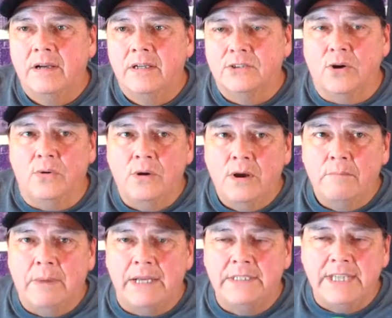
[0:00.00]
So
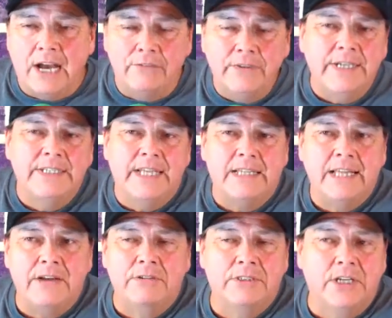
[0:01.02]
by delving into that
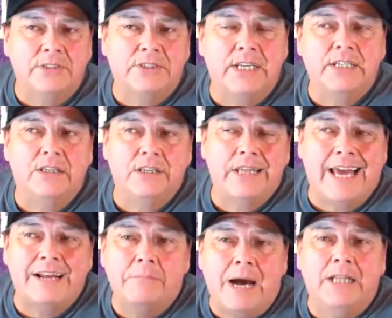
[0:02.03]
language, understanding
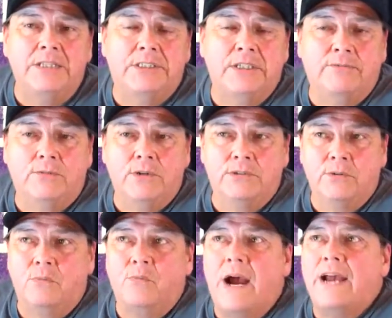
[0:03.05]
etymology of words
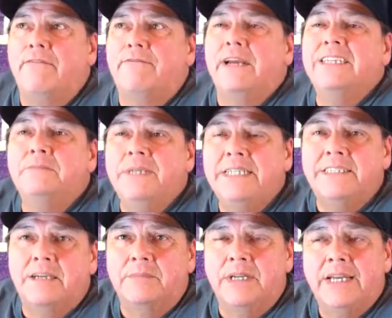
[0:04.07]
and why a phrase means
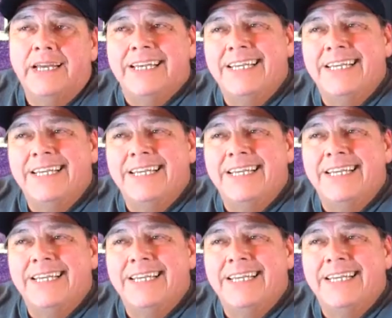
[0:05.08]
something,